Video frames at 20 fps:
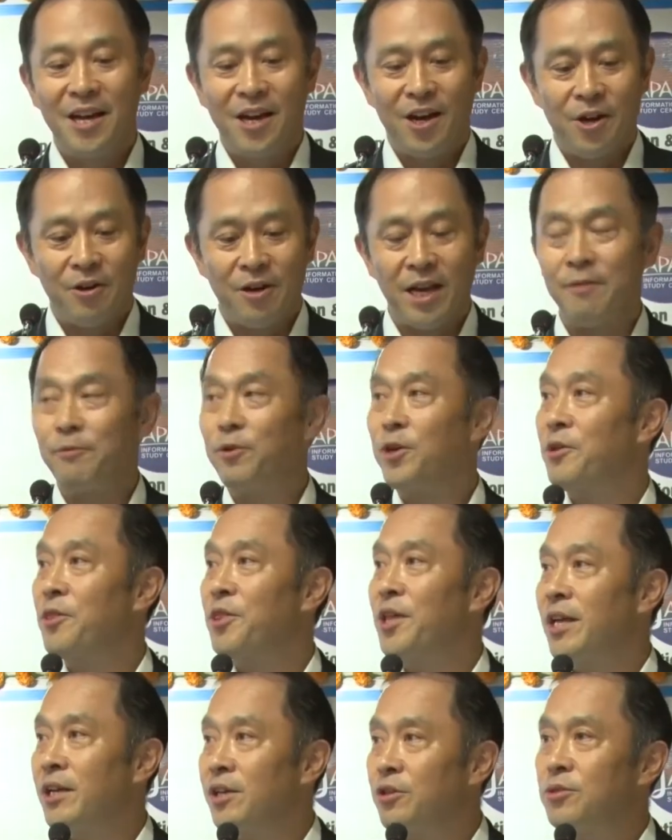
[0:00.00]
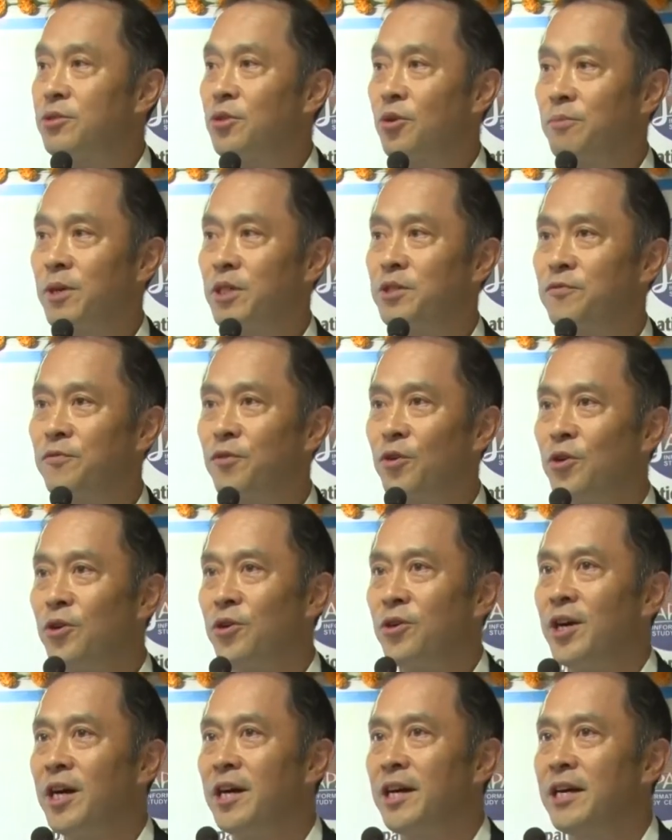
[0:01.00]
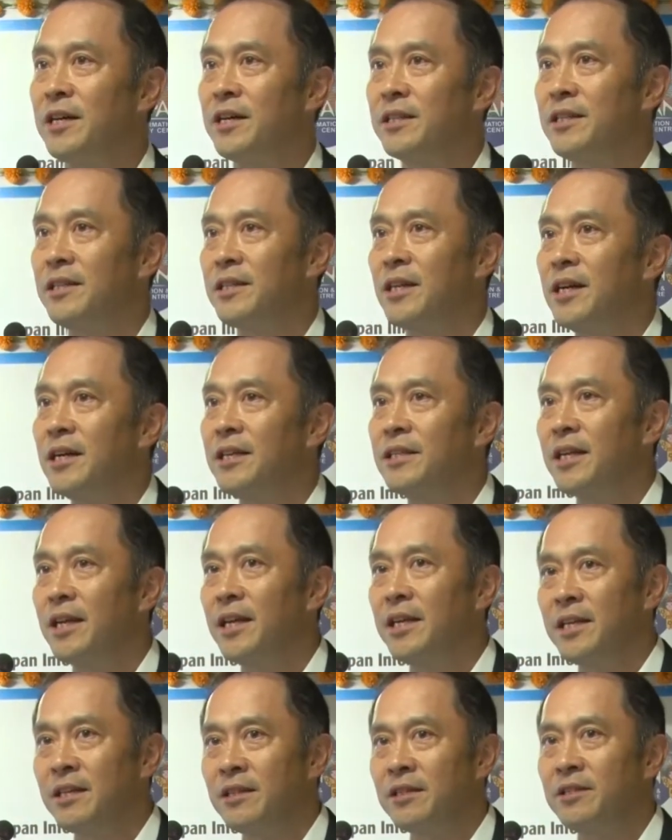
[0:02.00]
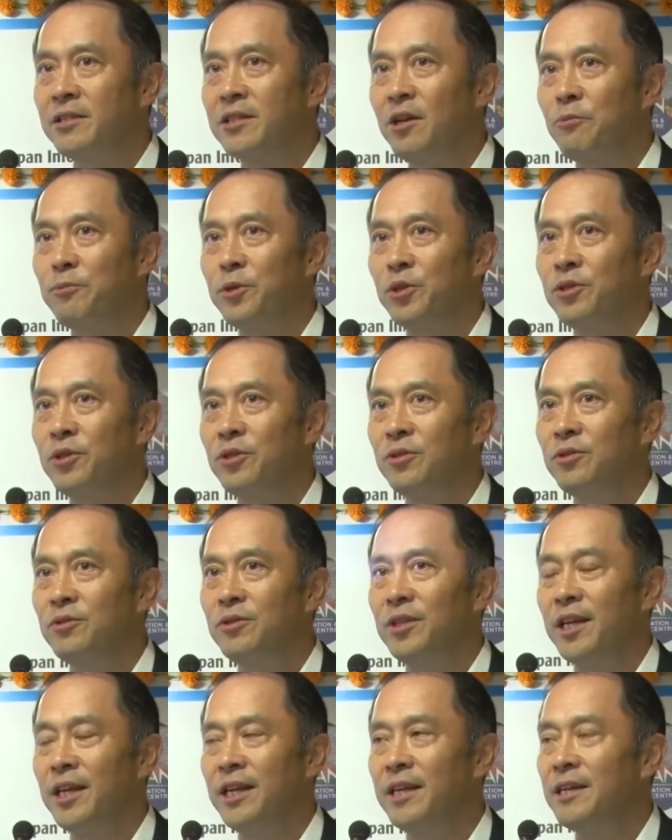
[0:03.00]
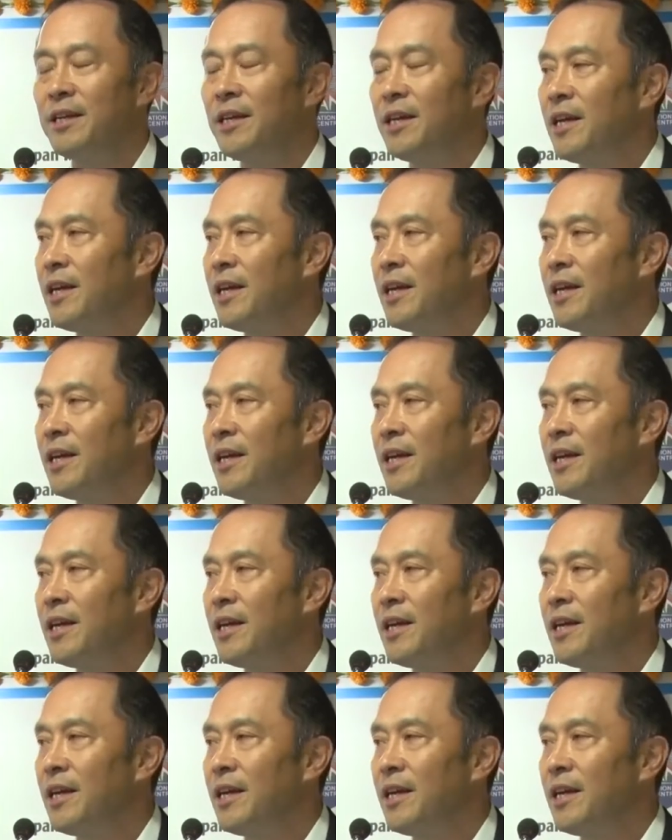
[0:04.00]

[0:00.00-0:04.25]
All right. Well, thank you so much for uh, uh, taking this opportunity.